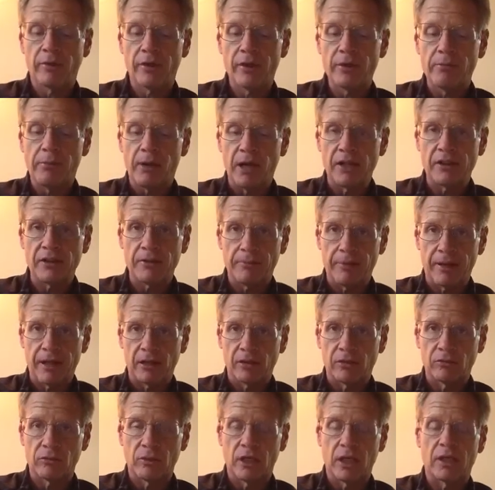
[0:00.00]
where you bought the
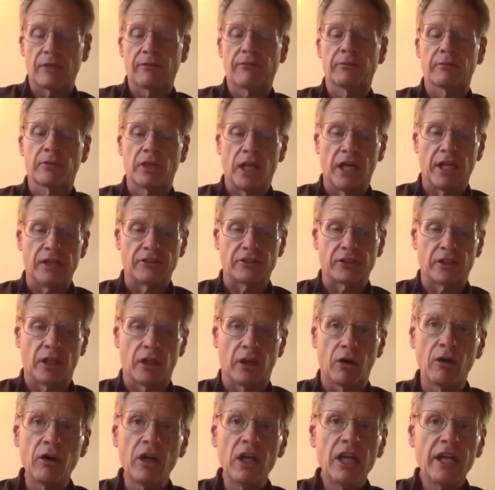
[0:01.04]
bottled water from
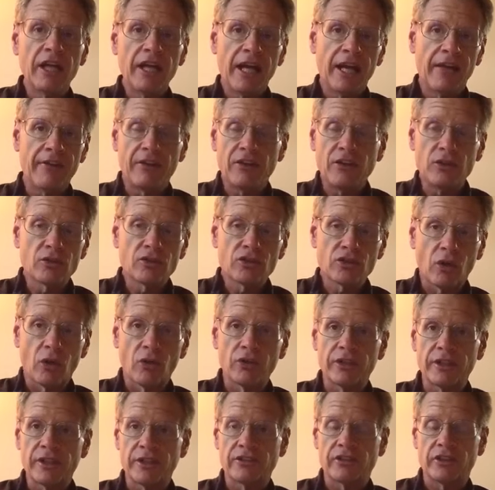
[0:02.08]
Costco and then you
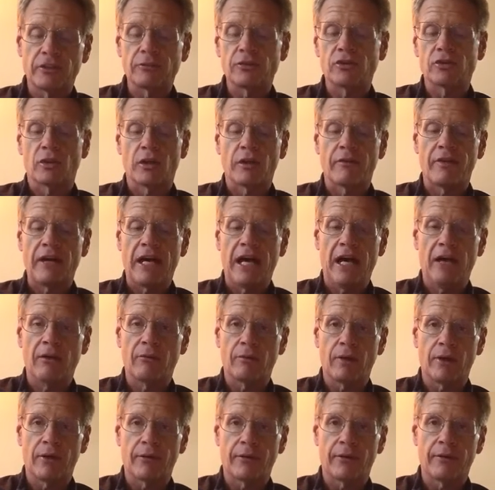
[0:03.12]
sold it at some sort of a
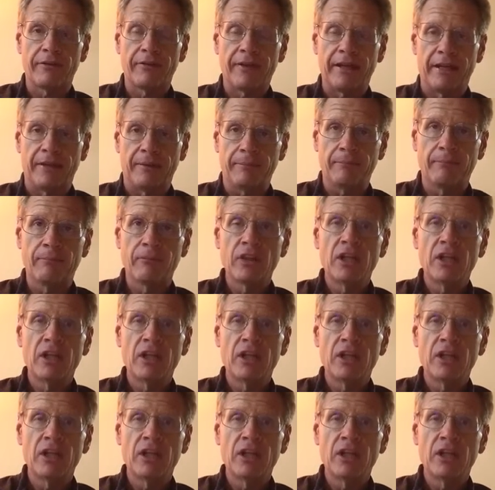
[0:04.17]
hot weather event.